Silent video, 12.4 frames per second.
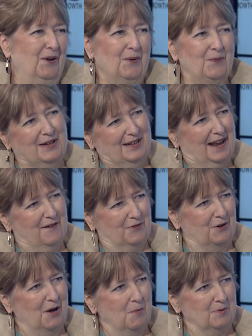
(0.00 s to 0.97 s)
we could have her
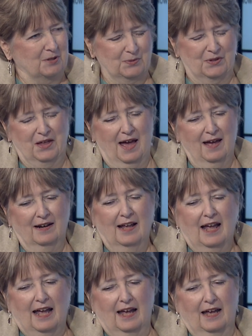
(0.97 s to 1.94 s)
help us with that,
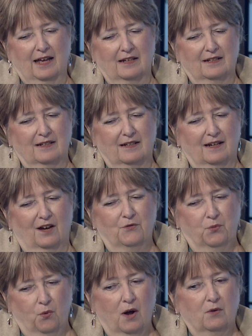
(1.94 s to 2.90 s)
and
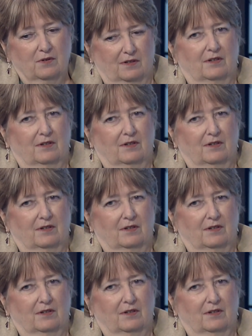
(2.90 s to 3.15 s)
of what